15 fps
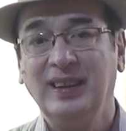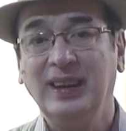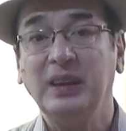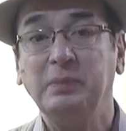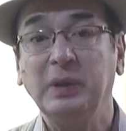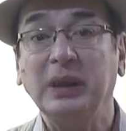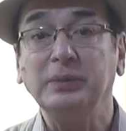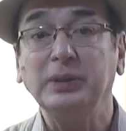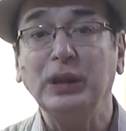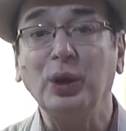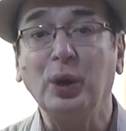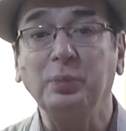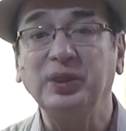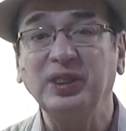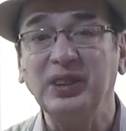It becomes an
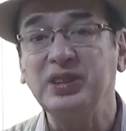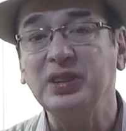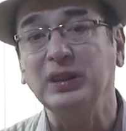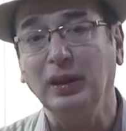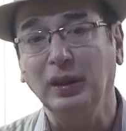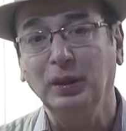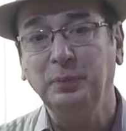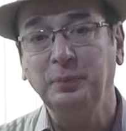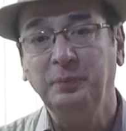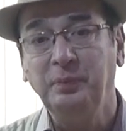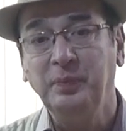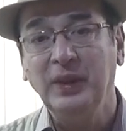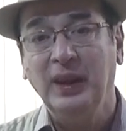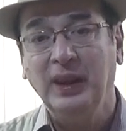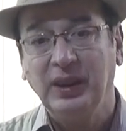obsession.
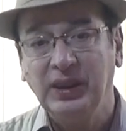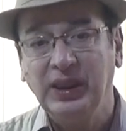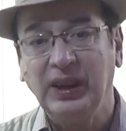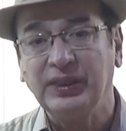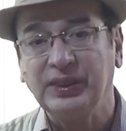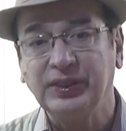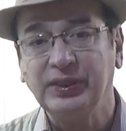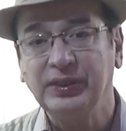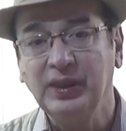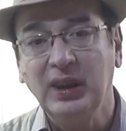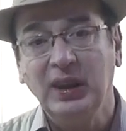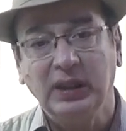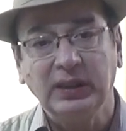Yes,